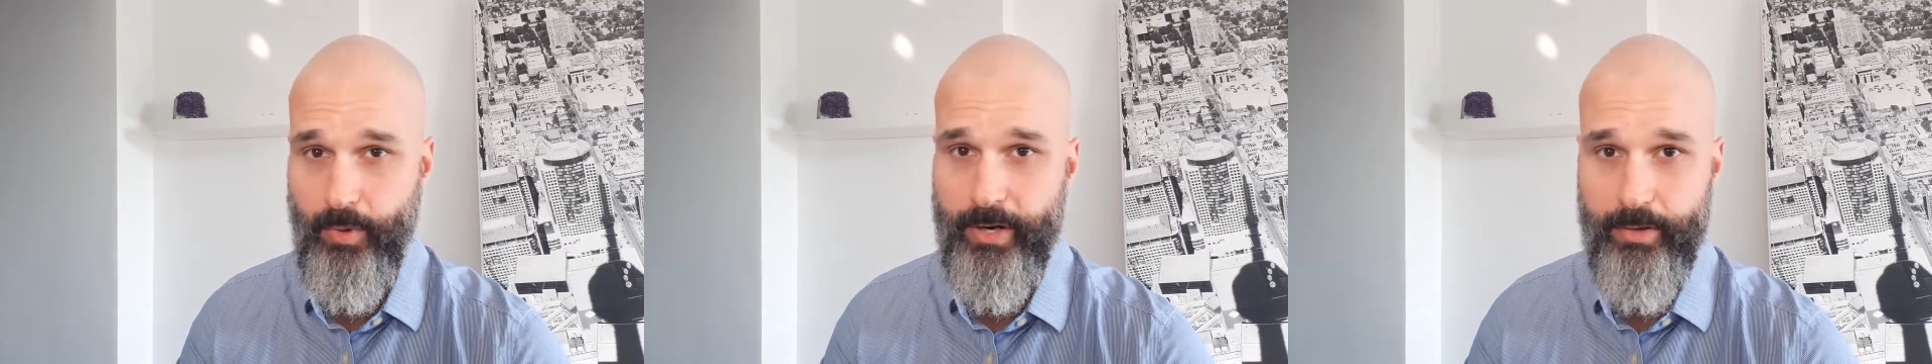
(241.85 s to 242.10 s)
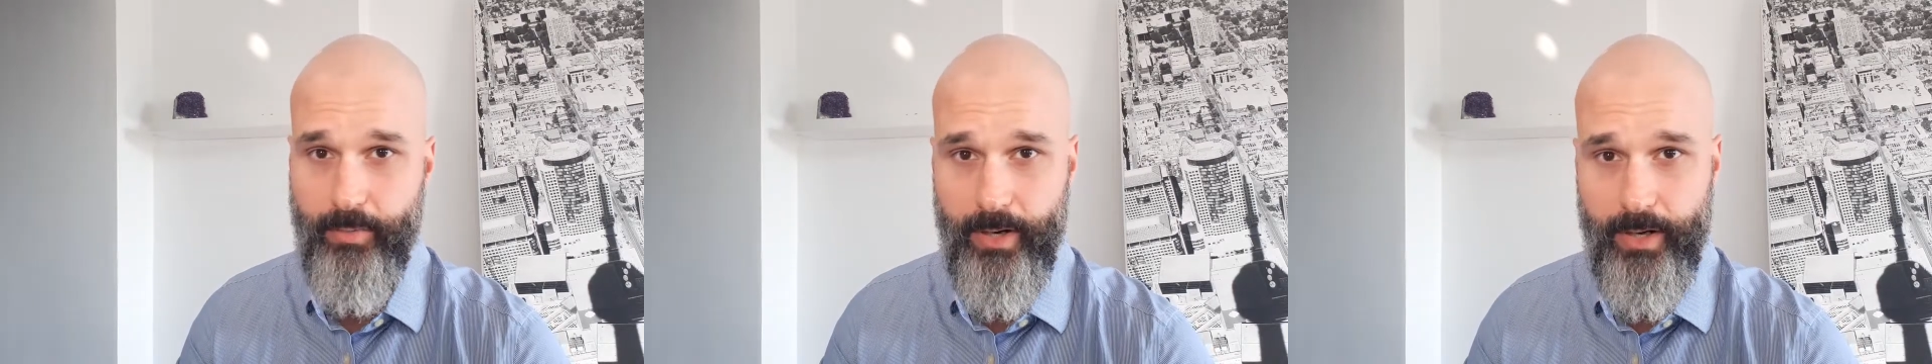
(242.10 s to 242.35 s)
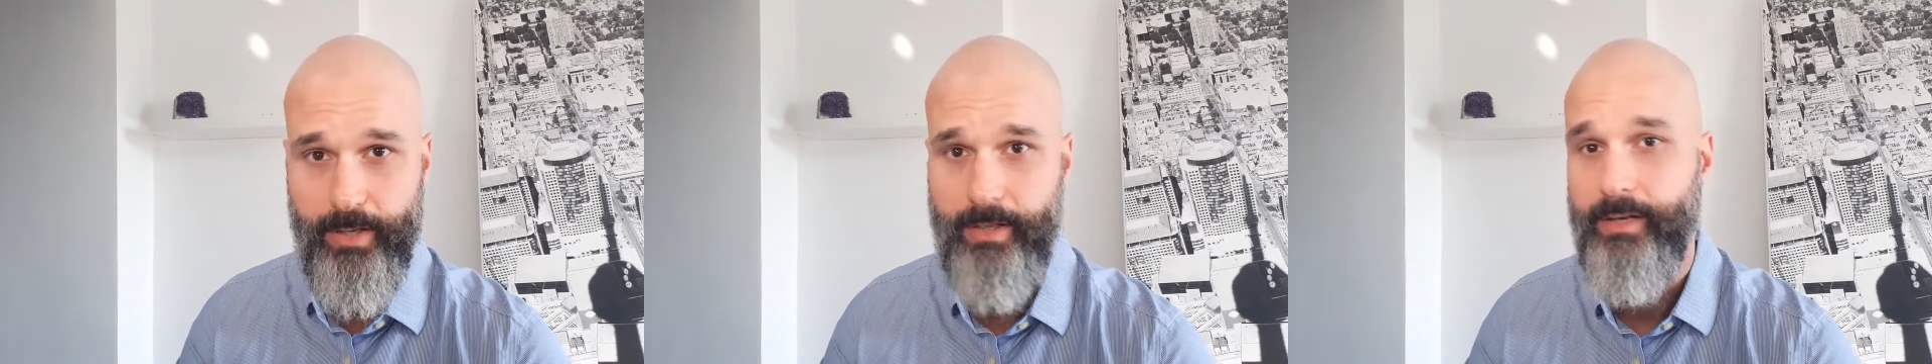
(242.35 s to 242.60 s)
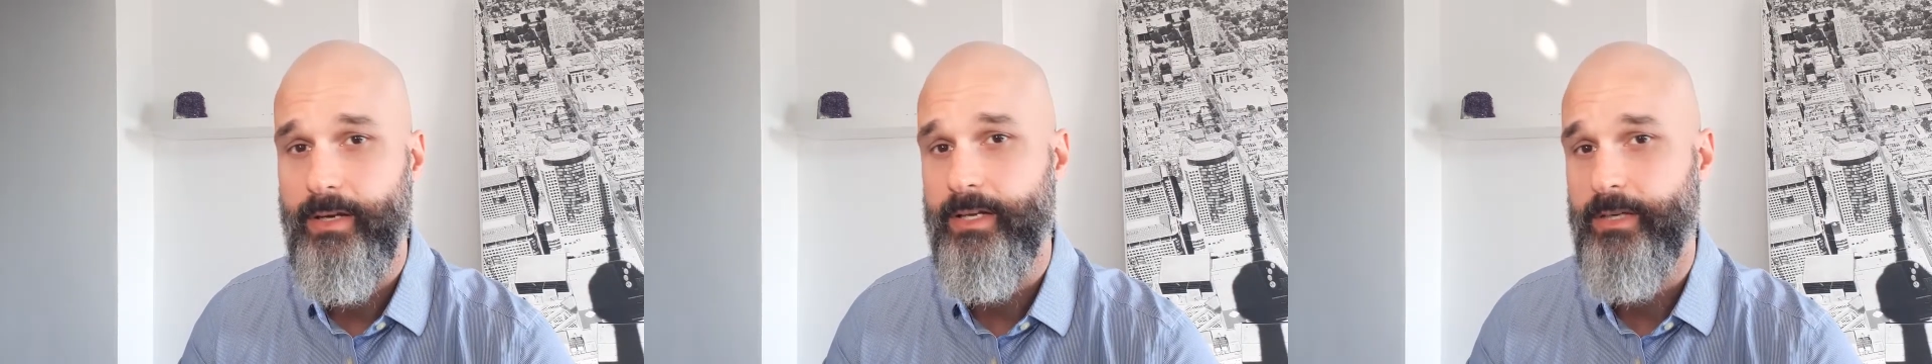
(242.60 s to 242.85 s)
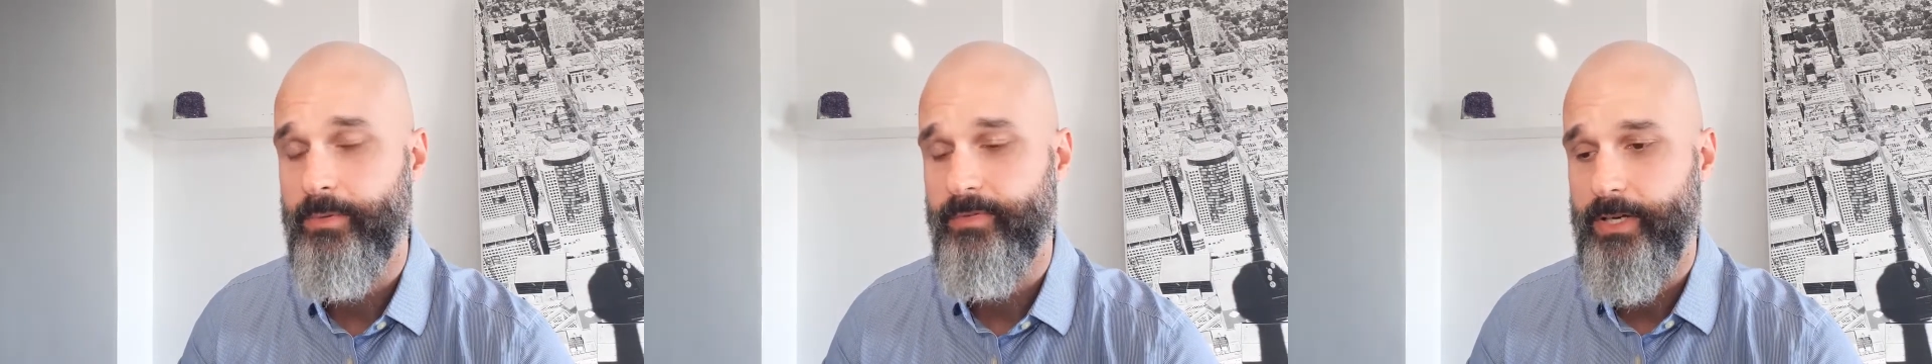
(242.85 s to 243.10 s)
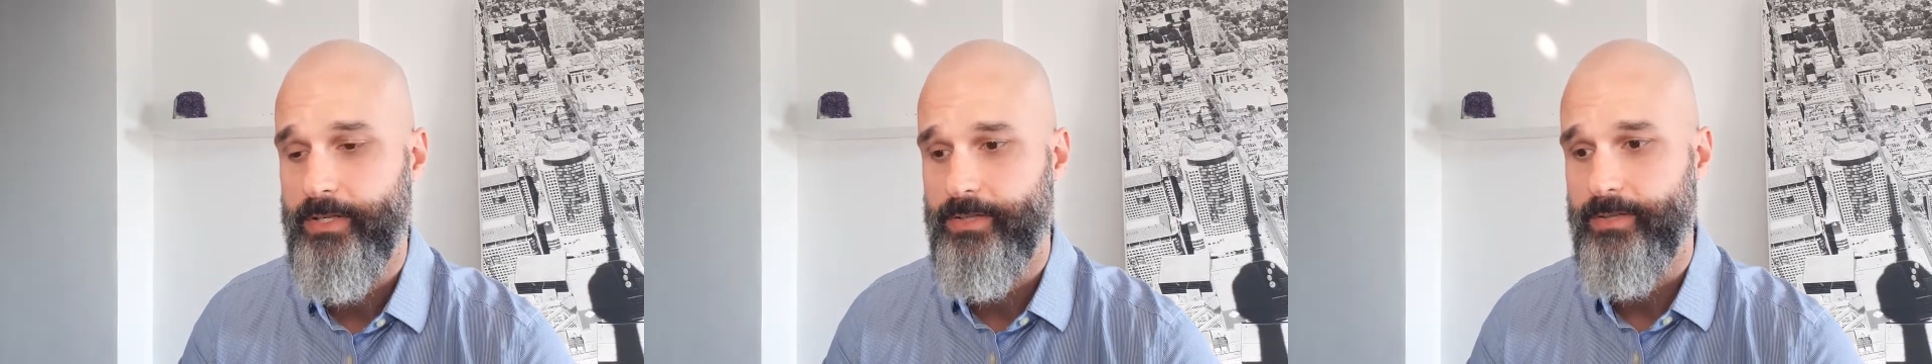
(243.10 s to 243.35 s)
where you are in your
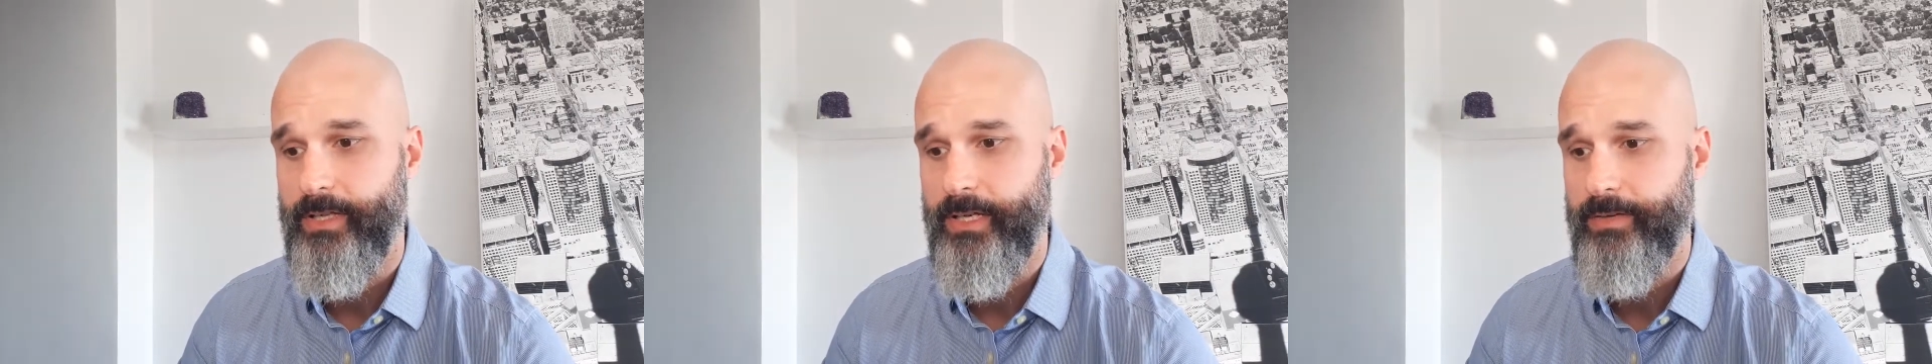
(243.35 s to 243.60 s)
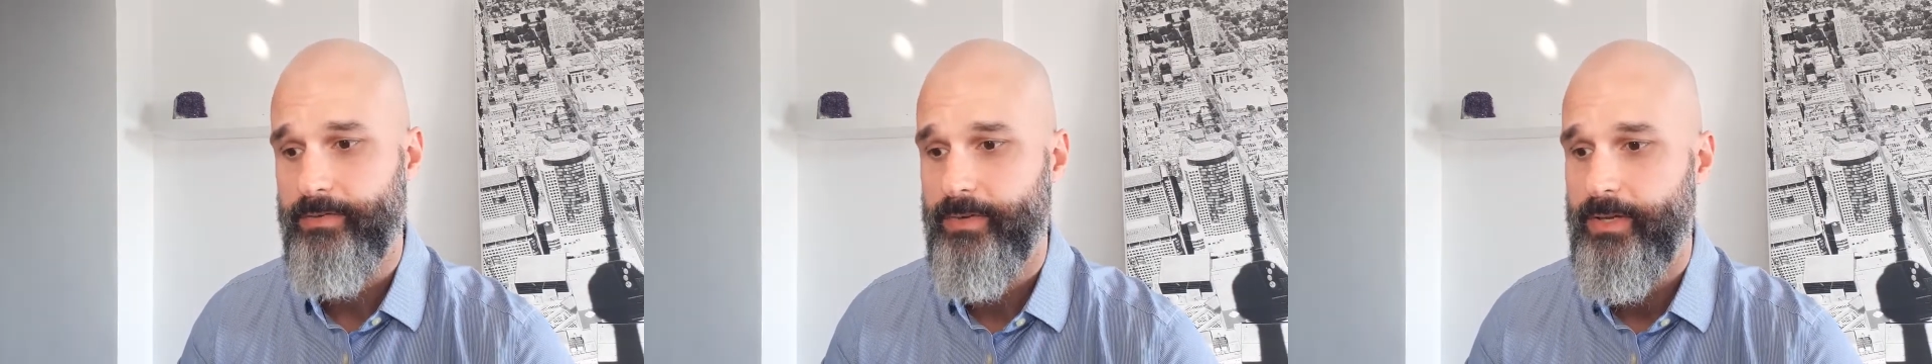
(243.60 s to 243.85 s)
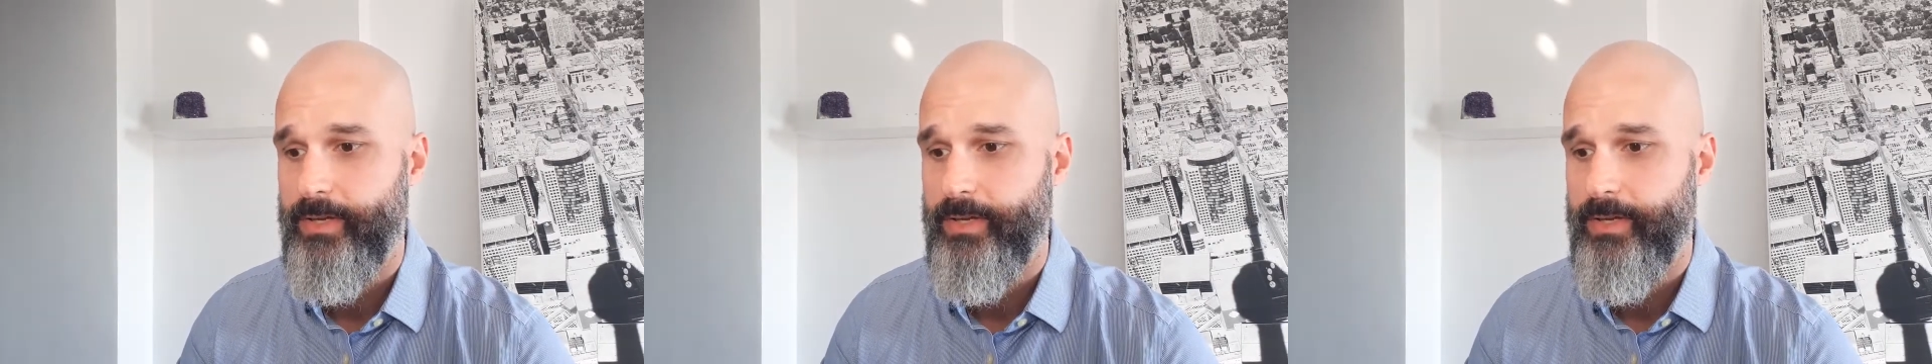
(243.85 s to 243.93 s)
professional life.